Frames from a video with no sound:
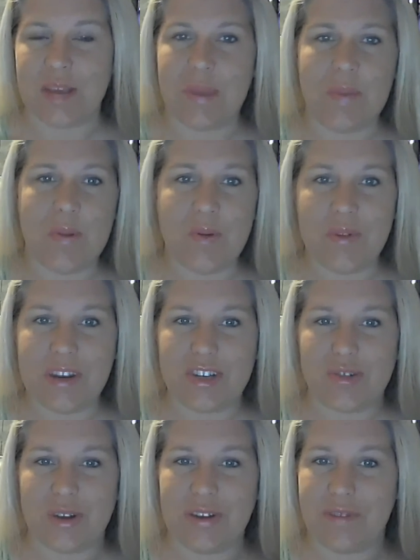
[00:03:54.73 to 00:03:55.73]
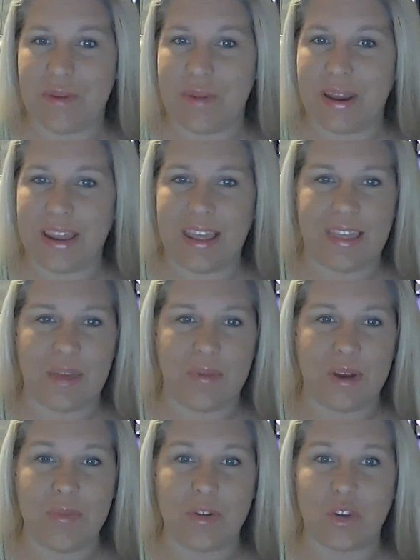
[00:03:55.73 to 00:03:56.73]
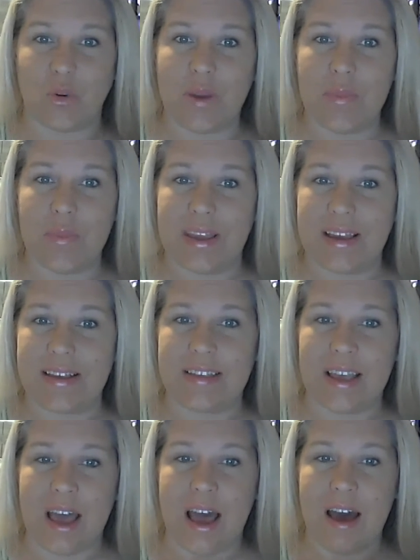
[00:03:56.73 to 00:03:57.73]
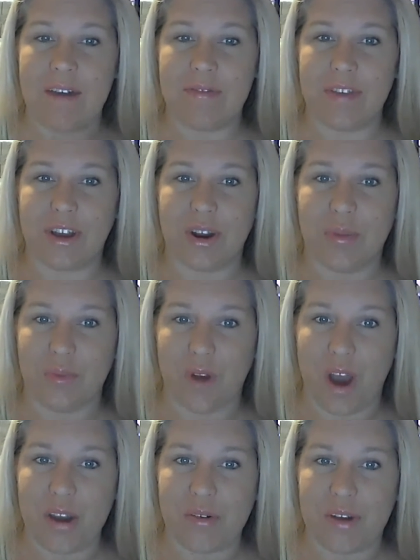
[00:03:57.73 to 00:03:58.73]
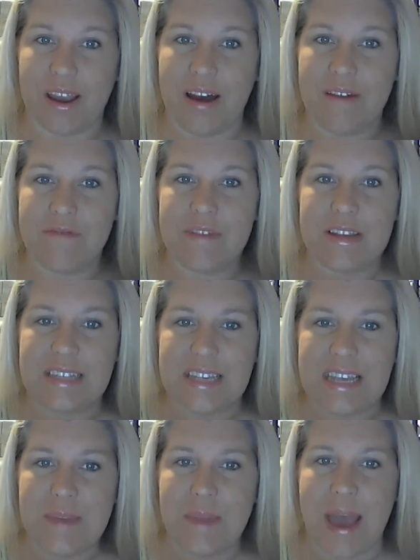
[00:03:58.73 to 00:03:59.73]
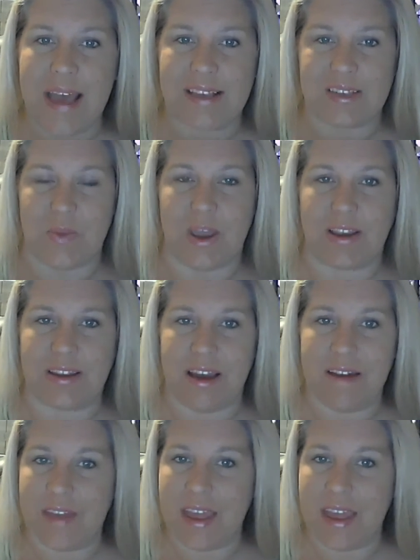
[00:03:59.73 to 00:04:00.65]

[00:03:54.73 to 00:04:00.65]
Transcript: People want to join for money. They want to join because of the camaraderie, of the team aspect of it.